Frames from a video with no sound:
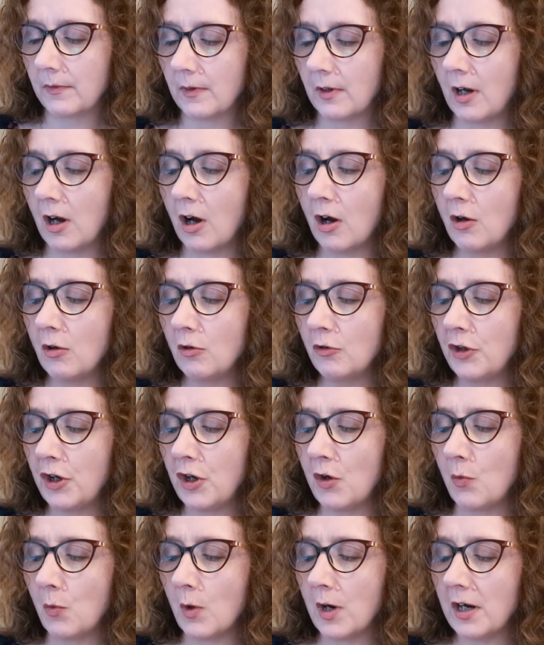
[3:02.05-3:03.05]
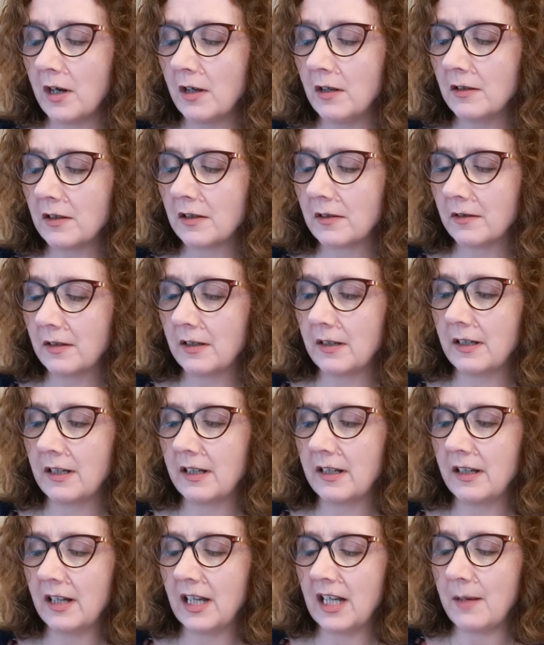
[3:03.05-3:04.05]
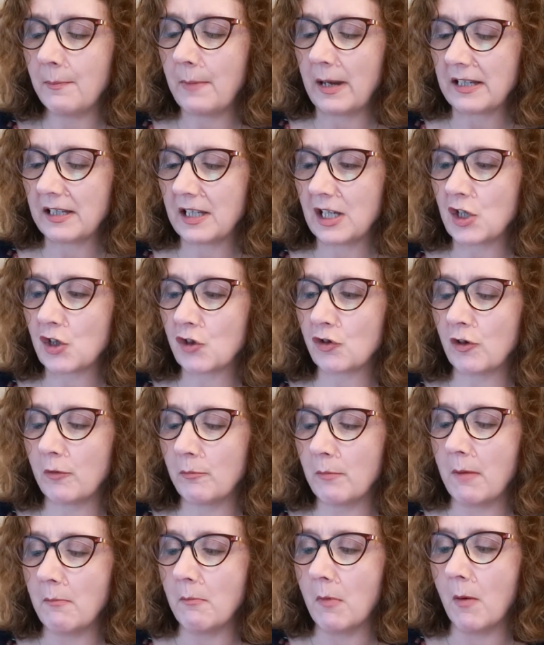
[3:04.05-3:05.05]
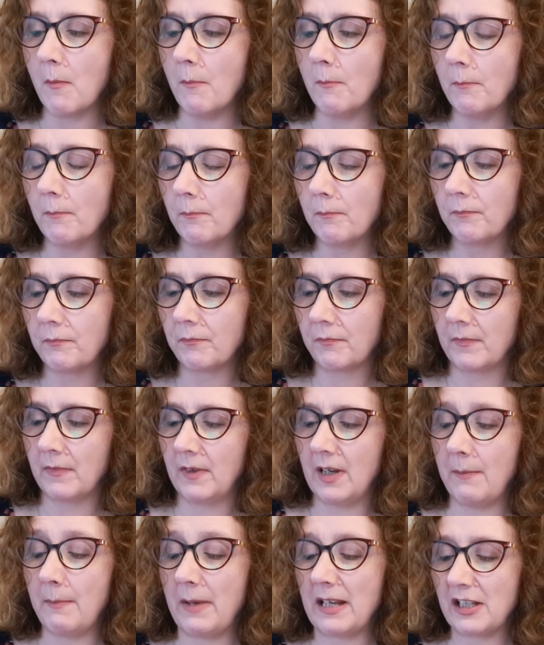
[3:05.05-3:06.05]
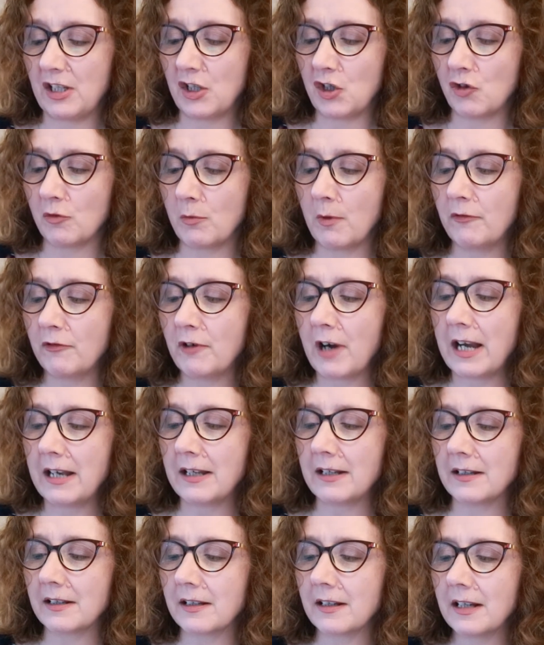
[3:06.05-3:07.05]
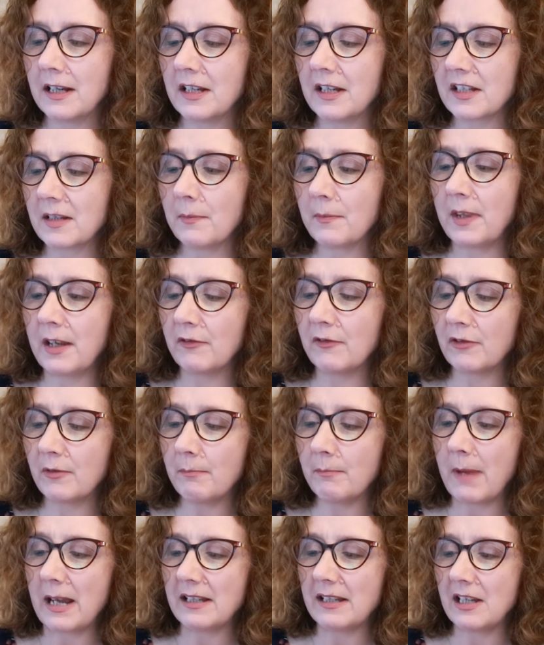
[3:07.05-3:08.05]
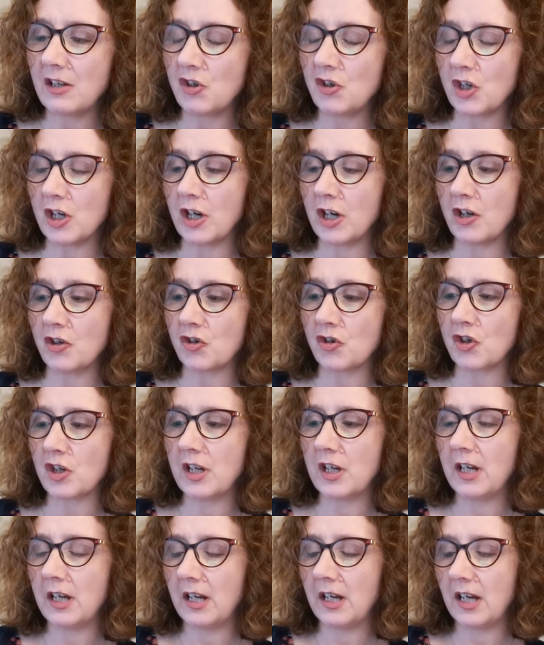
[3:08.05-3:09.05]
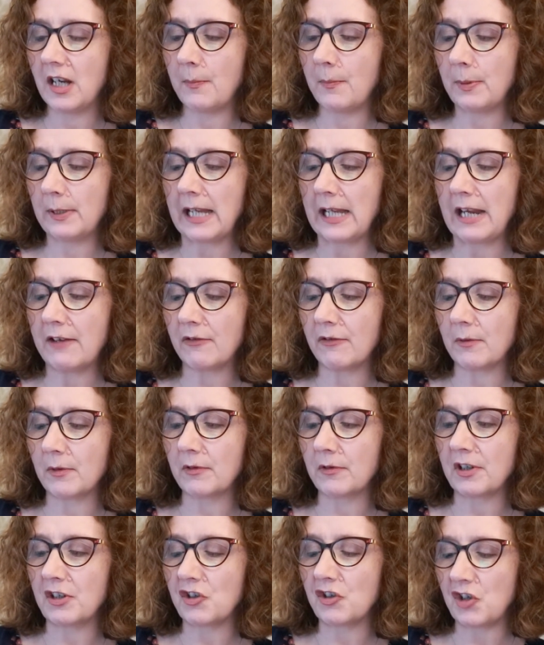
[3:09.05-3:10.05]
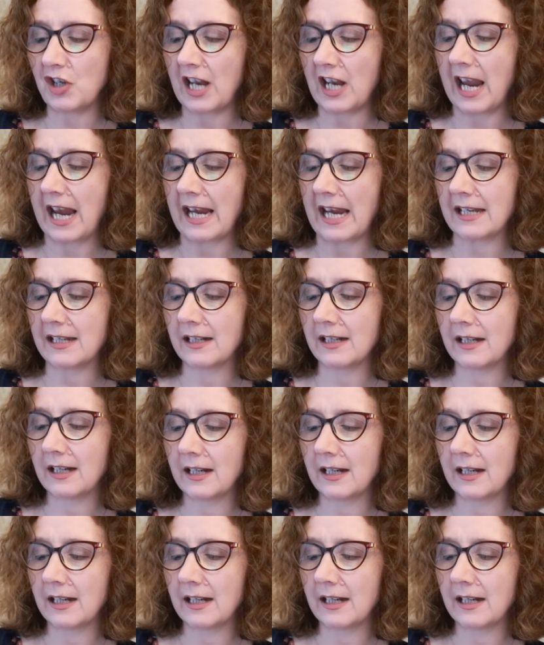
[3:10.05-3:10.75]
a whole new world, and a message from my mum, a message from a friend, something from Messy Church, a plea from Christian Aid,